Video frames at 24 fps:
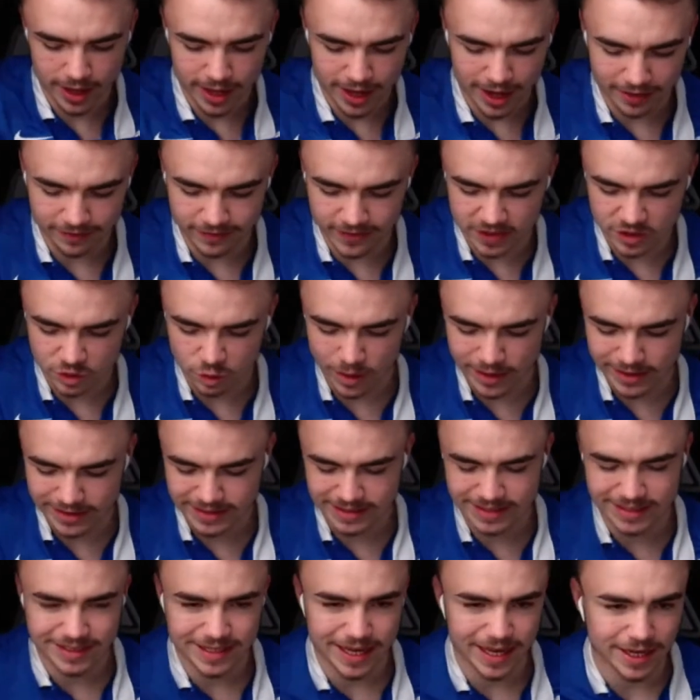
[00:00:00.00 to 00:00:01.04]
in the
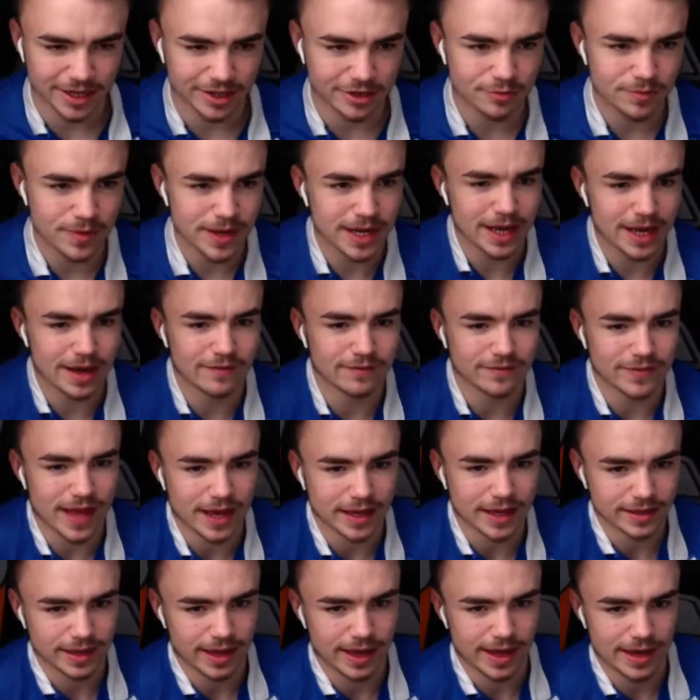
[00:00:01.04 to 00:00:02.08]
22nd minute of
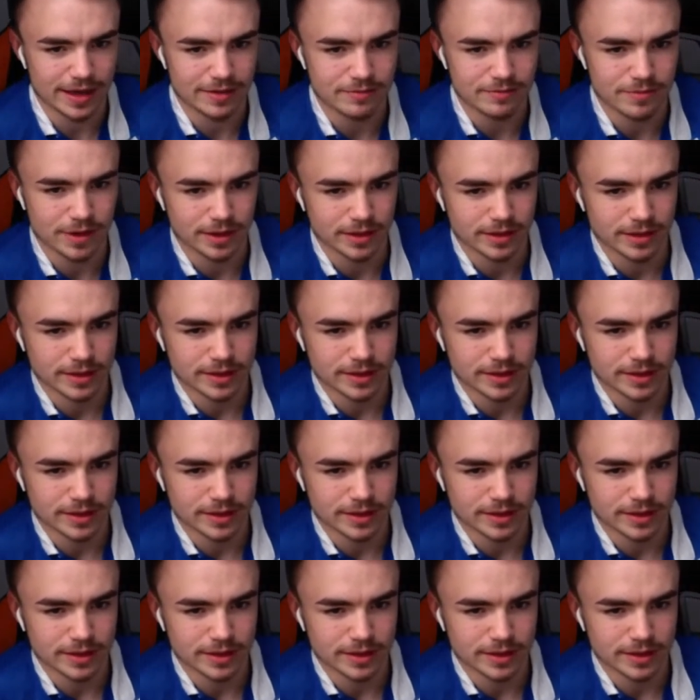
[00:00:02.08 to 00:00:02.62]
that game.